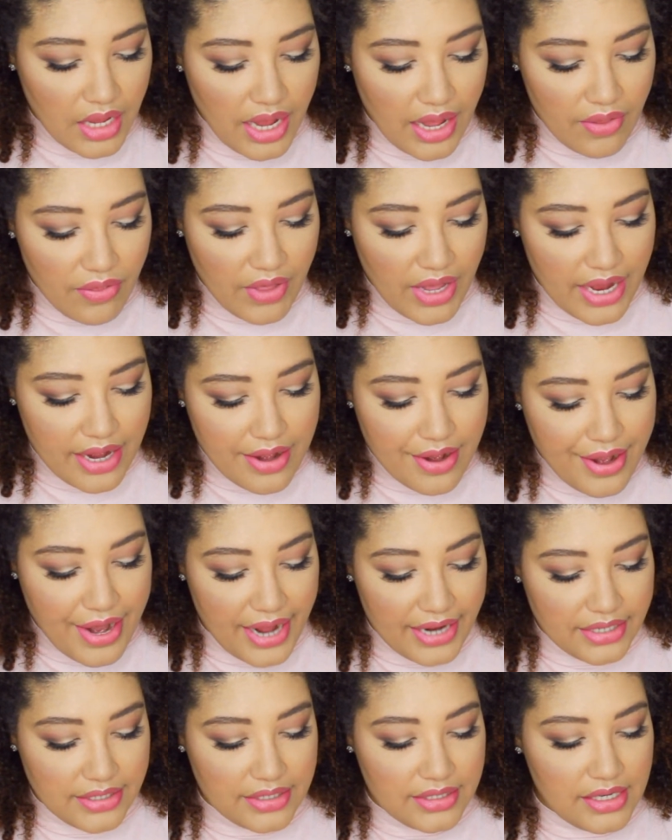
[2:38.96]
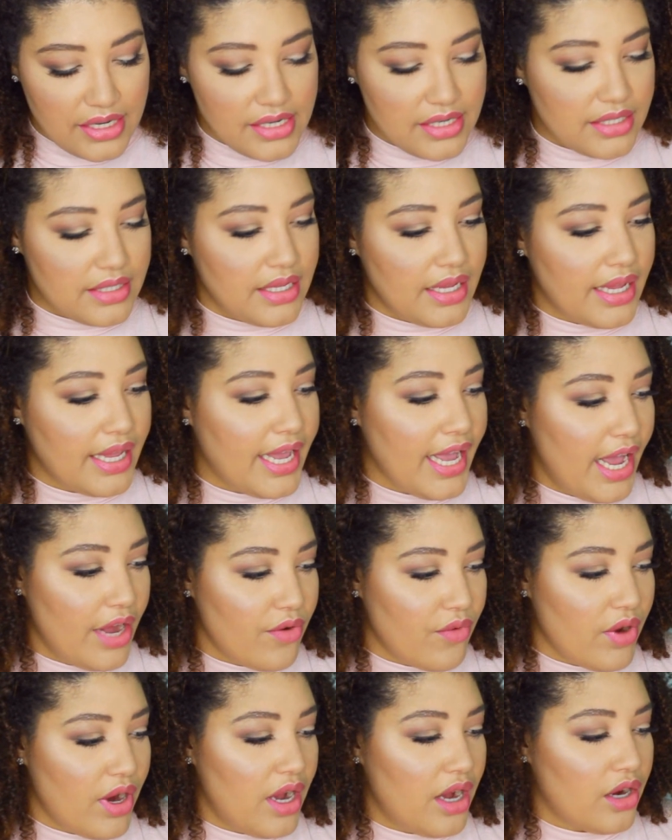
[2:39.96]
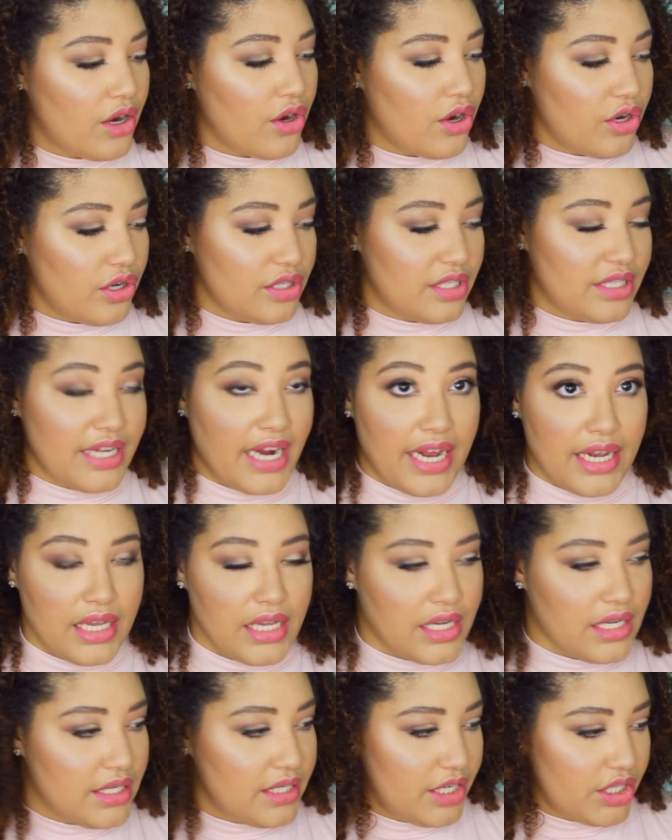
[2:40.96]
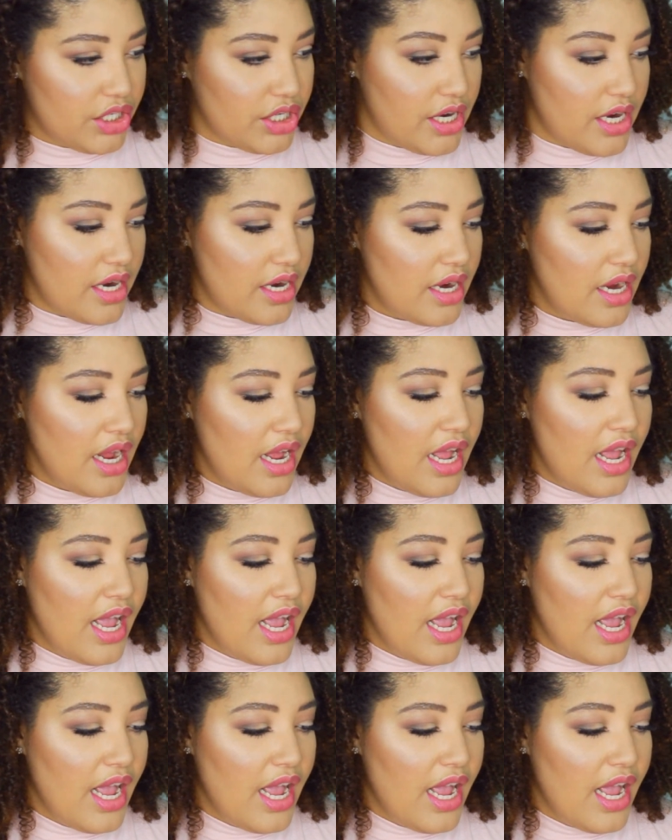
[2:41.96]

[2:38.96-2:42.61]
And then next is the Kenra Curl Styling Conditioner.